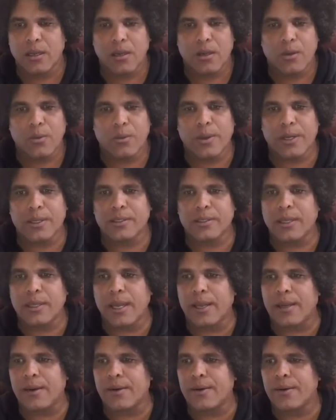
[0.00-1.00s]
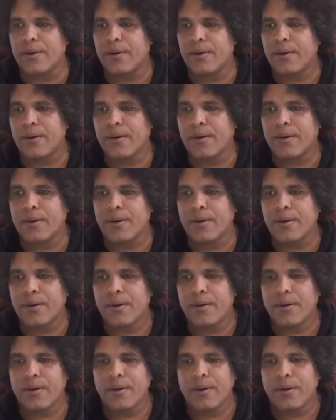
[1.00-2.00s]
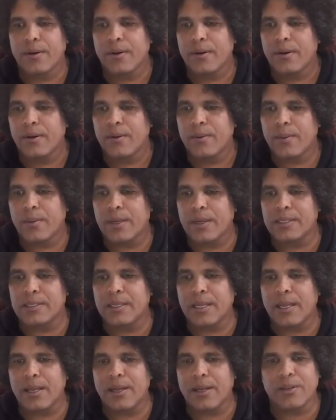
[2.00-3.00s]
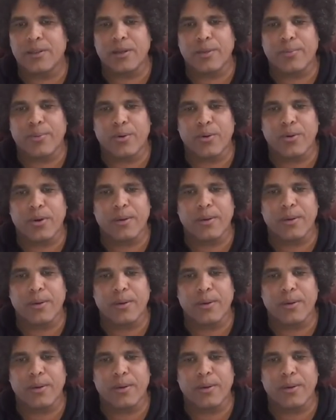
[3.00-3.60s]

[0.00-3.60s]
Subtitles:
What is the header? What is the header to the program?